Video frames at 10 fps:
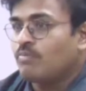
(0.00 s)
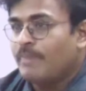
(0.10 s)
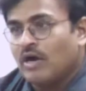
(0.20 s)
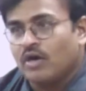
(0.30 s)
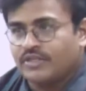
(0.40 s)
to
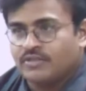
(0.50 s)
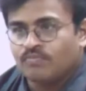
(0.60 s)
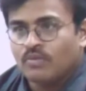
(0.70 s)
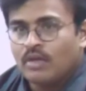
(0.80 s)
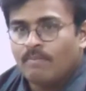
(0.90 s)
Bengal
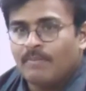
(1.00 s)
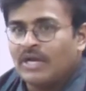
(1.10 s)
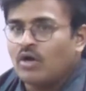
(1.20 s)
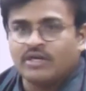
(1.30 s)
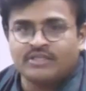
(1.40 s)

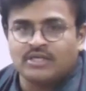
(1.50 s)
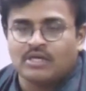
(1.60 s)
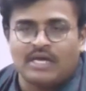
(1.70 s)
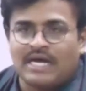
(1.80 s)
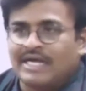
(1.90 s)

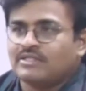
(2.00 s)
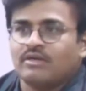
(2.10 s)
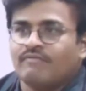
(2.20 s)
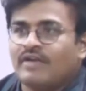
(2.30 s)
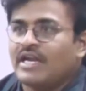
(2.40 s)
region has
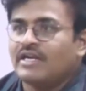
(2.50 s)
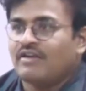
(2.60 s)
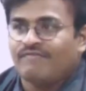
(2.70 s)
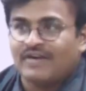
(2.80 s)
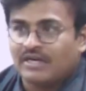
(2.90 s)
very
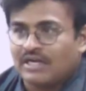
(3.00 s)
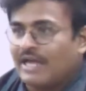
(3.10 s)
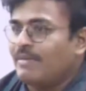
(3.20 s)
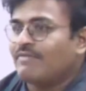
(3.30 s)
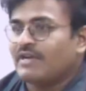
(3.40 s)
different
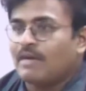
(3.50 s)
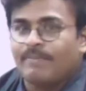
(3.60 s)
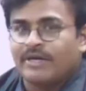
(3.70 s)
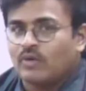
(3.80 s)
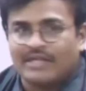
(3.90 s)
climate when
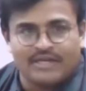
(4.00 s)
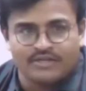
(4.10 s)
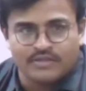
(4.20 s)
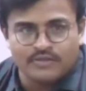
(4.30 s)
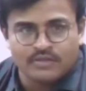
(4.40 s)
compared to other
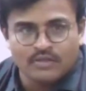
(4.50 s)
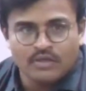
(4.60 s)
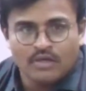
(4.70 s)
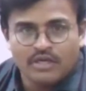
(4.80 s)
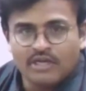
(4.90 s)
regions.
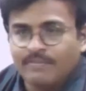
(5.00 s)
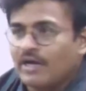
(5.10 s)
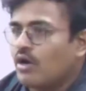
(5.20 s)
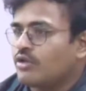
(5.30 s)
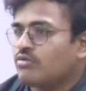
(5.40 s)
In
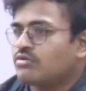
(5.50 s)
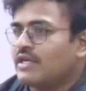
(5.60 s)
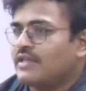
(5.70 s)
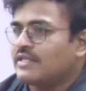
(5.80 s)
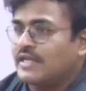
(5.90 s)
Bengal,
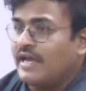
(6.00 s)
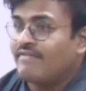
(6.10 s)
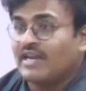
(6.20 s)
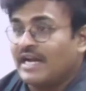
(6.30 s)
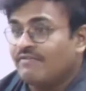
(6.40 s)
usually there is a
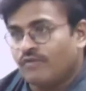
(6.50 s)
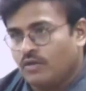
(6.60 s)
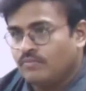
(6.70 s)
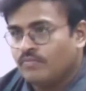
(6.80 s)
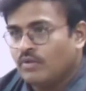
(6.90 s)
heavy
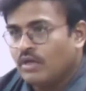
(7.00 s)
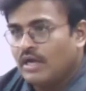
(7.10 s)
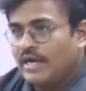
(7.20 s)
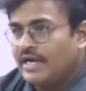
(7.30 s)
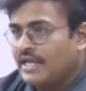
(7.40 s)
rainfall,
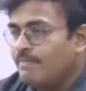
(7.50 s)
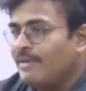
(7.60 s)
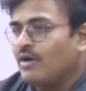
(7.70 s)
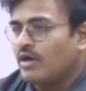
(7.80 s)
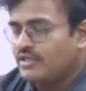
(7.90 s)
and in
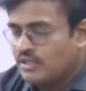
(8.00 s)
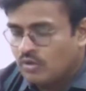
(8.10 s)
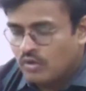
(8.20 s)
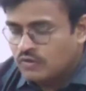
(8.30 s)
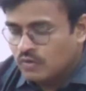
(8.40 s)
Bengal
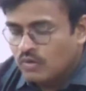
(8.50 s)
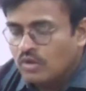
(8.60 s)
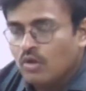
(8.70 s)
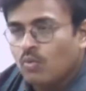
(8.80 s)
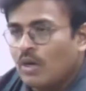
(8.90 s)
region also,
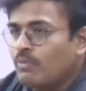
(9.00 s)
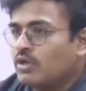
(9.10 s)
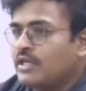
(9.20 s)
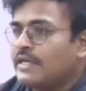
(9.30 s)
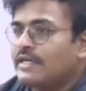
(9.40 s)
one
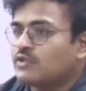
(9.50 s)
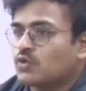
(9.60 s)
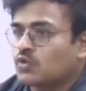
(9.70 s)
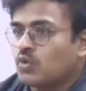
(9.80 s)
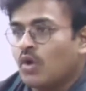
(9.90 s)
more thing is
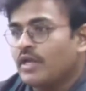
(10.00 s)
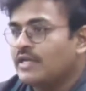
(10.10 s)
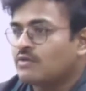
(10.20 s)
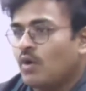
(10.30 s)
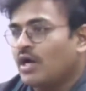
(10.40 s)
stone
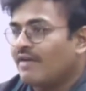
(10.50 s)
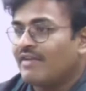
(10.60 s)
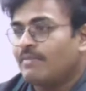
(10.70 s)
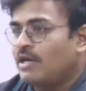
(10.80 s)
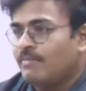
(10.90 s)
is not
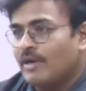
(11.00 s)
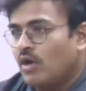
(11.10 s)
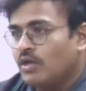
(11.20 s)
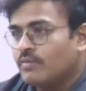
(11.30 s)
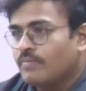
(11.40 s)
available in
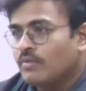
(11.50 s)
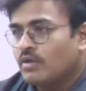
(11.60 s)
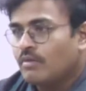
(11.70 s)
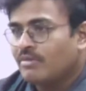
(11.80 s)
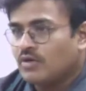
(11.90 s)
Bengal
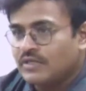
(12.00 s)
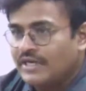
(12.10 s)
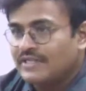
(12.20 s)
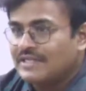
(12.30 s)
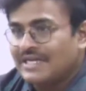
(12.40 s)
because
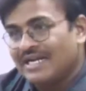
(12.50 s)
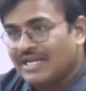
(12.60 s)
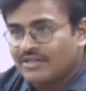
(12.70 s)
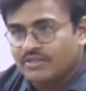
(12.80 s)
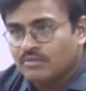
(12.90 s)
it is a
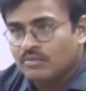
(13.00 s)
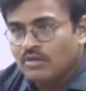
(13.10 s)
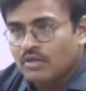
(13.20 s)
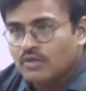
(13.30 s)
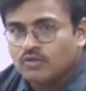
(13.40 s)
delta region.
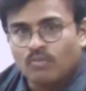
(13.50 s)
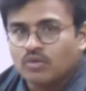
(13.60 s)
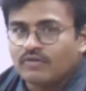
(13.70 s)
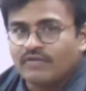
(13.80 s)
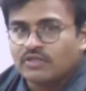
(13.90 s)
So
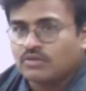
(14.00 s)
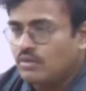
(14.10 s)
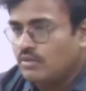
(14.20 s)
most of this,